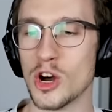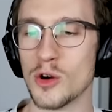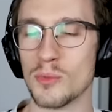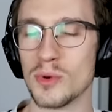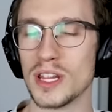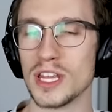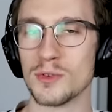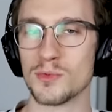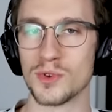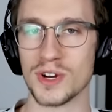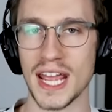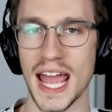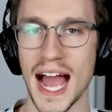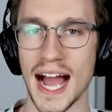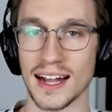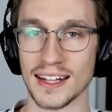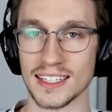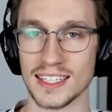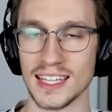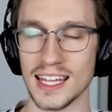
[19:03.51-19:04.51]
don't really
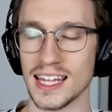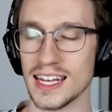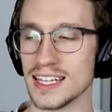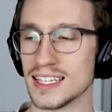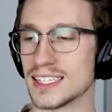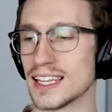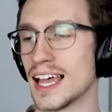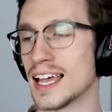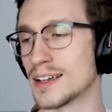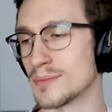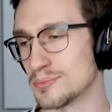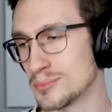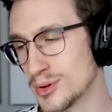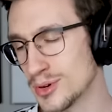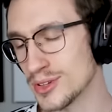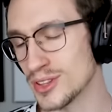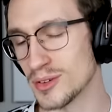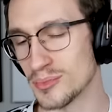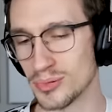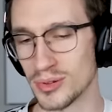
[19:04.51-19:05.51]
react. And then he's like,
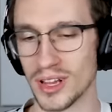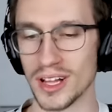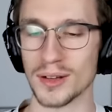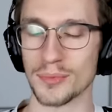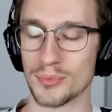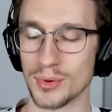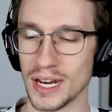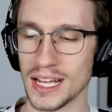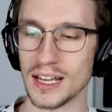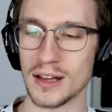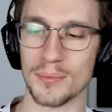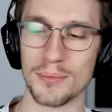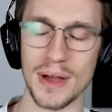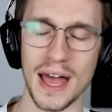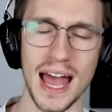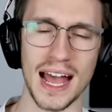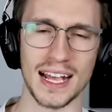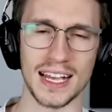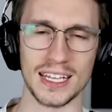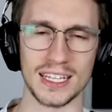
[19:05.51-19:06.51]
pull the plug, bring him
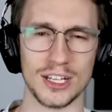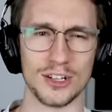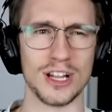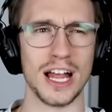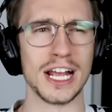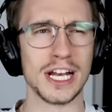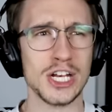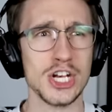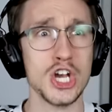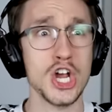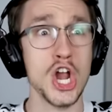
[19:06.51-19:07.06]
back. And they're like,